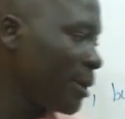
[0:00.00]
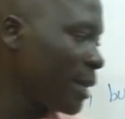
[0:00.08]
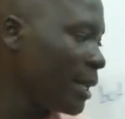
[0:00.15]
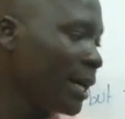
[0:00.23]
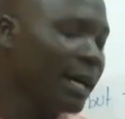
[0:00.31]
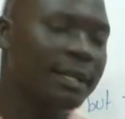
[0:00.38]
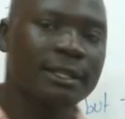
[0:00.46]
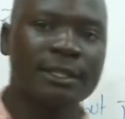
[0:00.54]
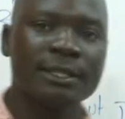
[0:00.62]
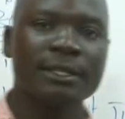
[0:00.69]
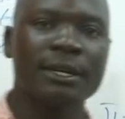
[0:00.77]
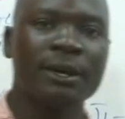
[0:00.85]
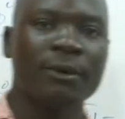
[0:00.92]
by the arc
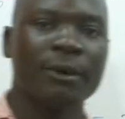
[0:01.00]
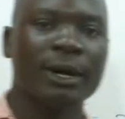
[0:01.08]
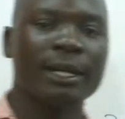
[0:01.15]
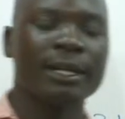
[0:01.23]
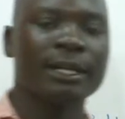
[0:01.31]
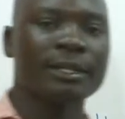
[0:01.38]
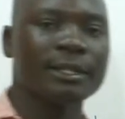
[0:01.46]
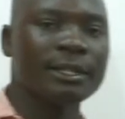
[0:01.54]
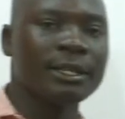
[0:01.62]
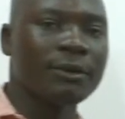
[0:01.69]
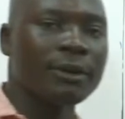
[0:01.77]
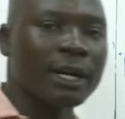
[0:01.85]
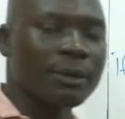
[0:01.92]
is 180
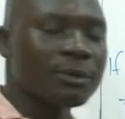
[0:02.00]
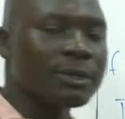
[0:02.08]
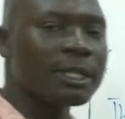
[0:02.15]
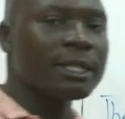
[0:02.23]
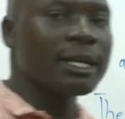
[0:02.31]
degrees. And we said